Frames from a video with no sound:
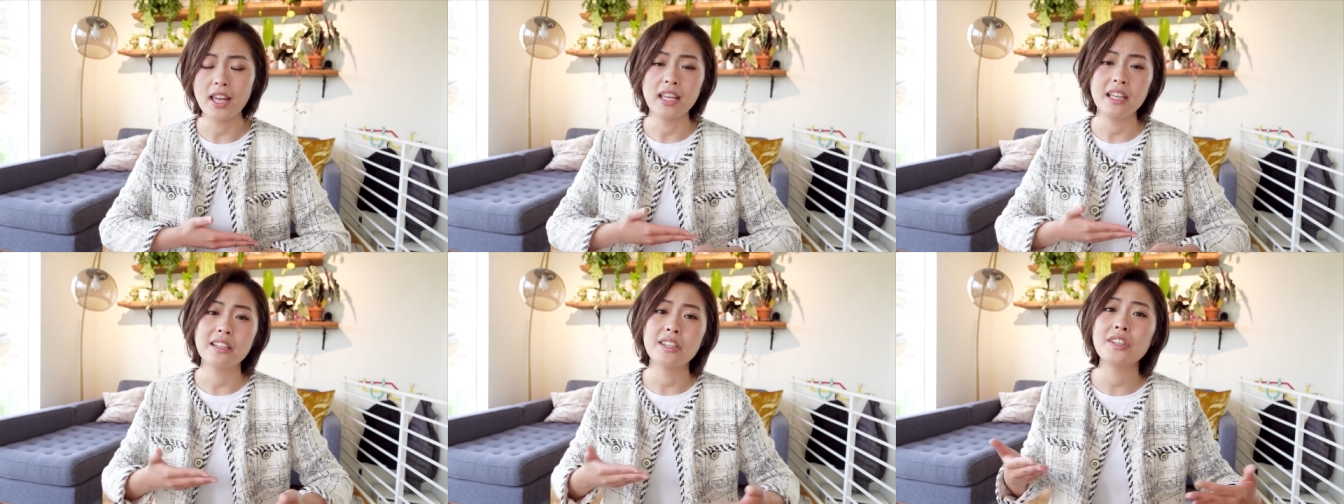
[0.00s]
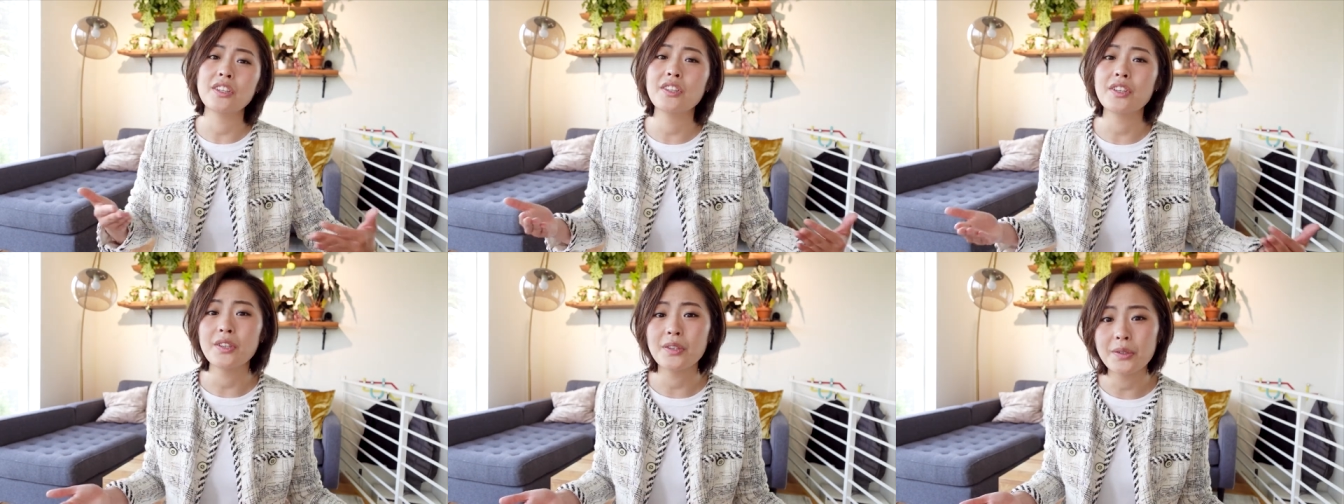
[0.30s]
a
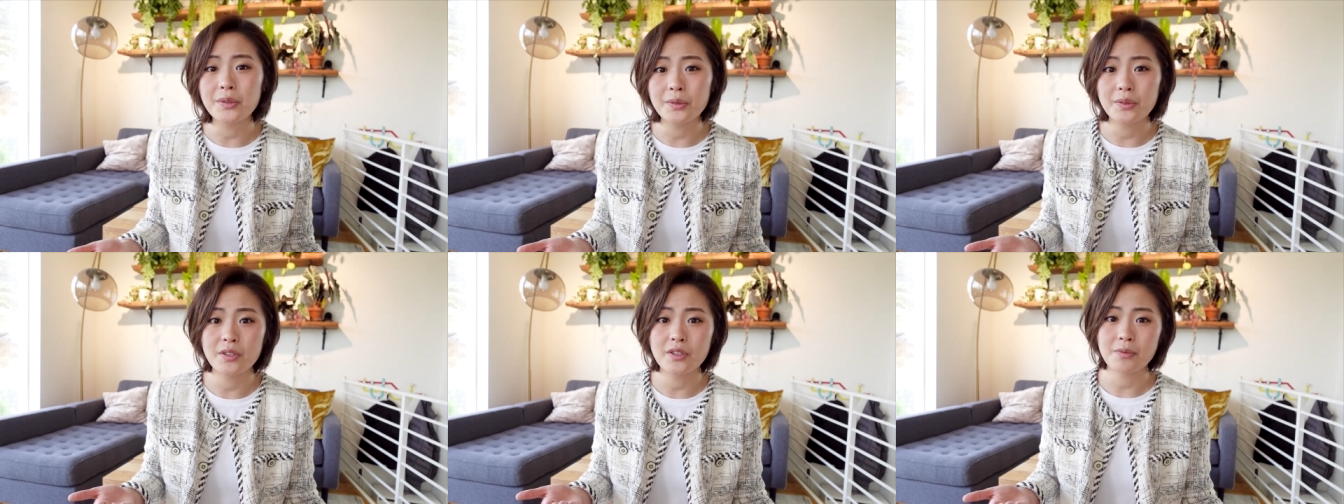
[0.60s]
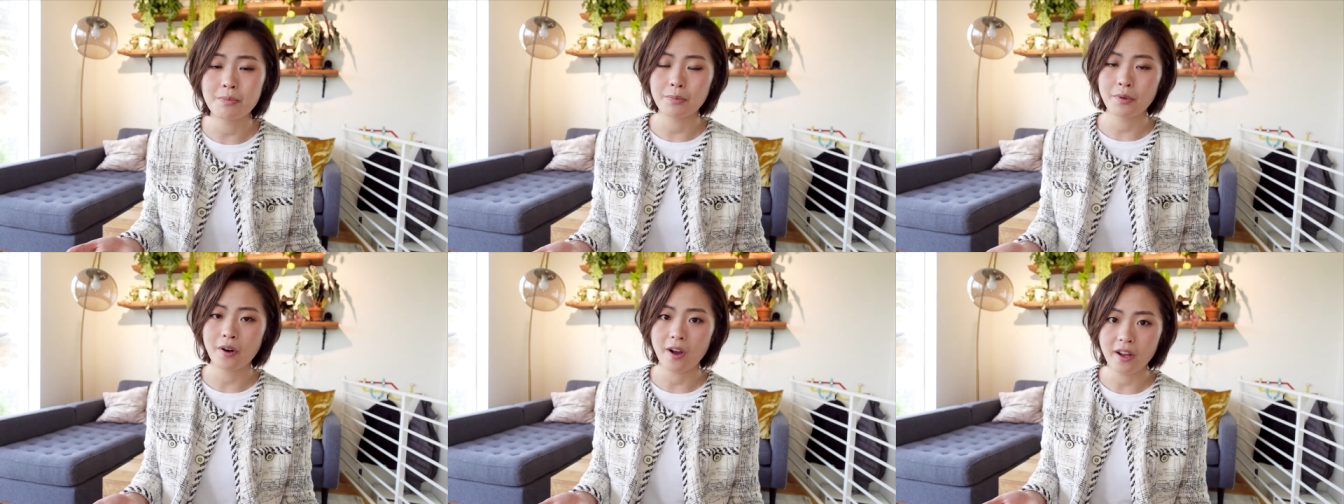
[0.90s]

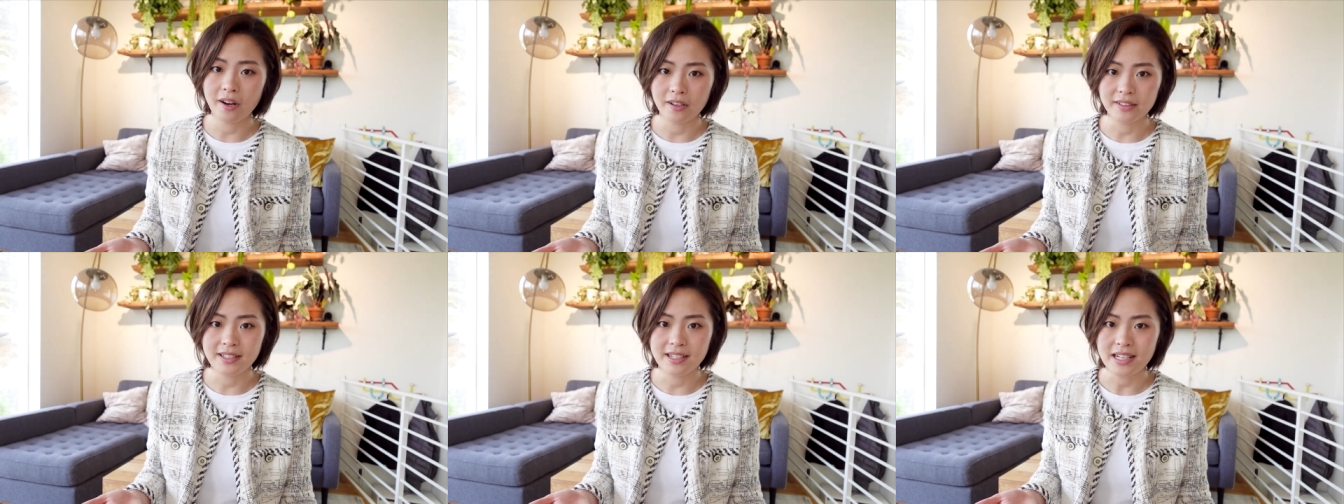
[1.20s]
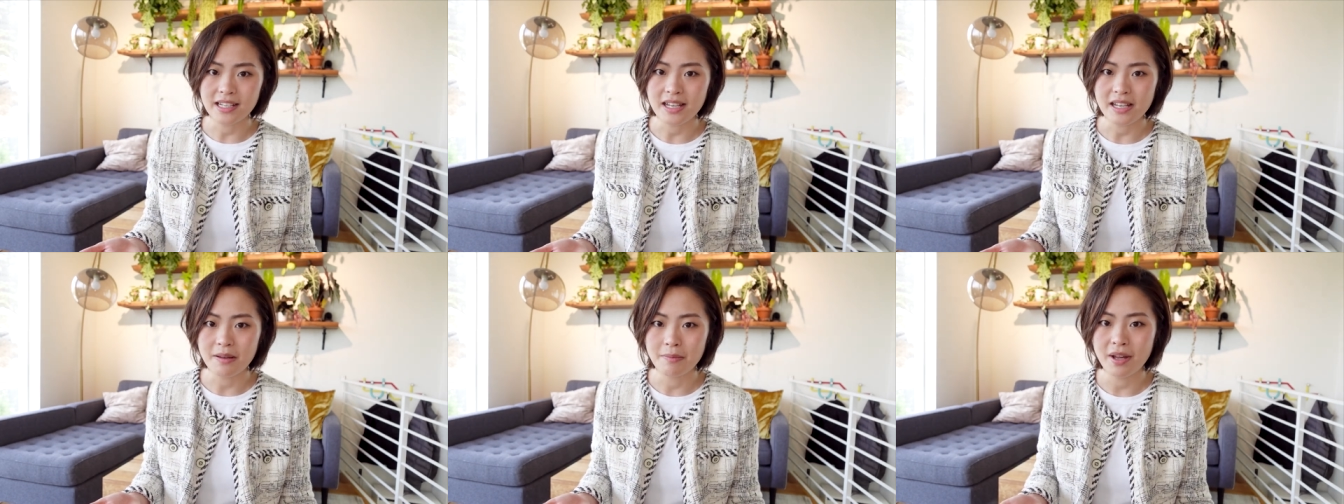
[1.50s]
huge product
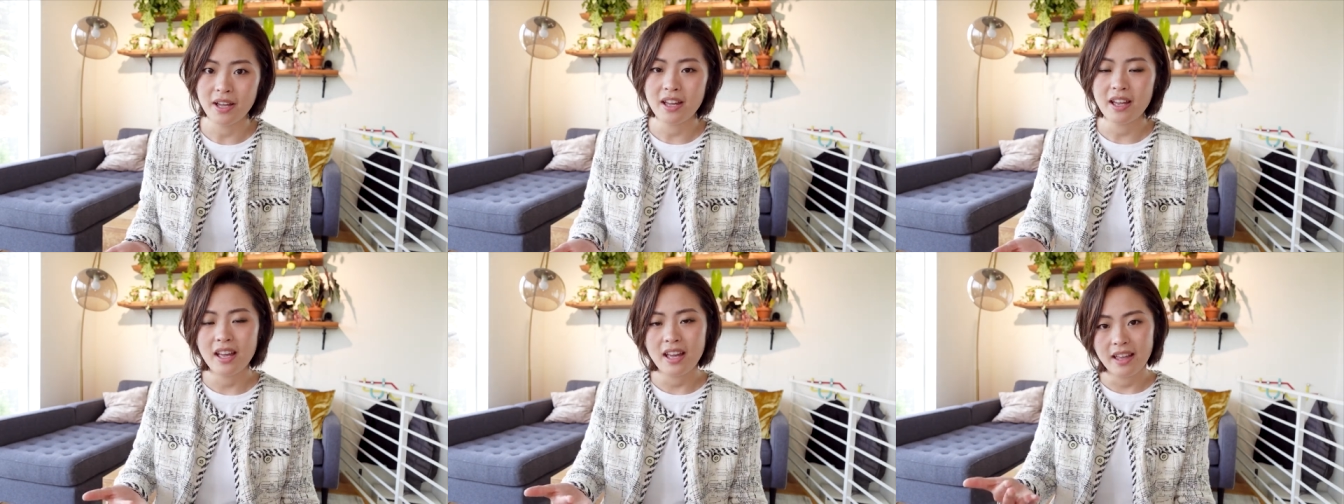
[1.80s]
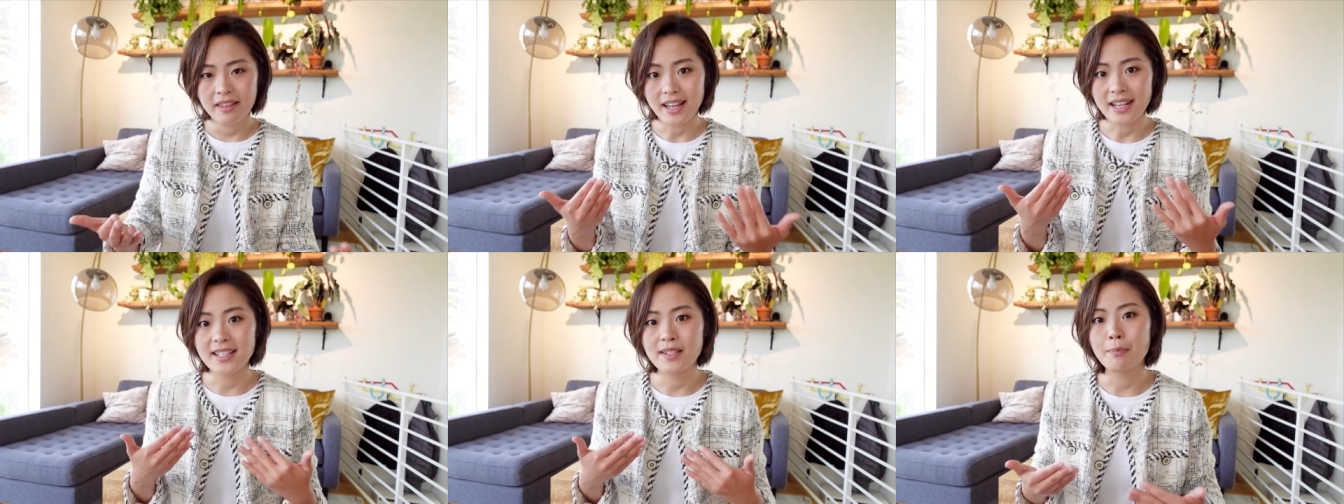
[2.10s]
team
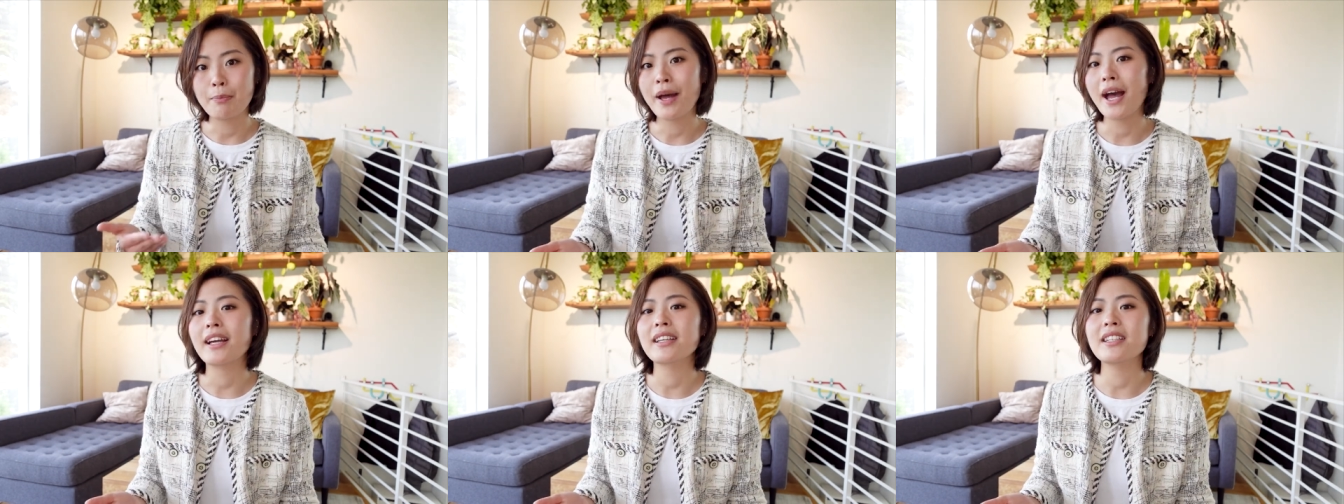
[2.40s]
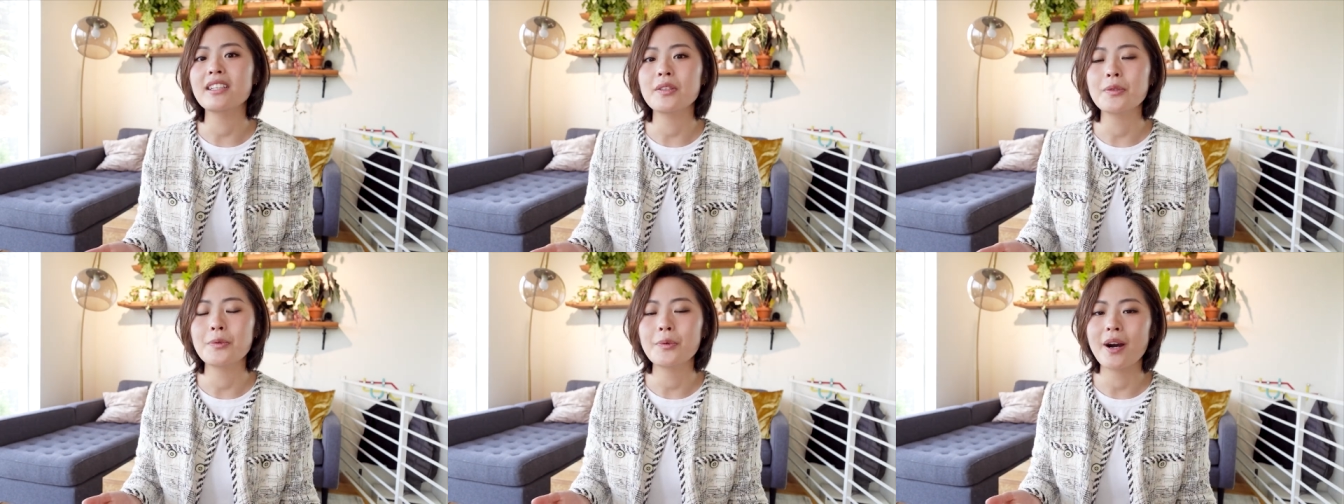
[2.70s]
that's
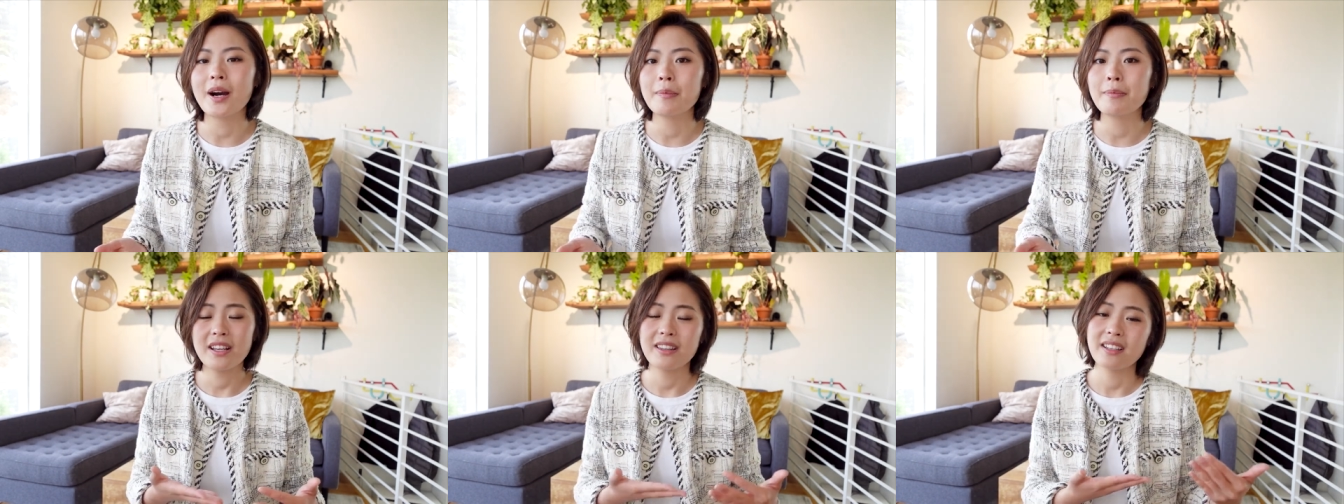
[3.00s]
backing you up.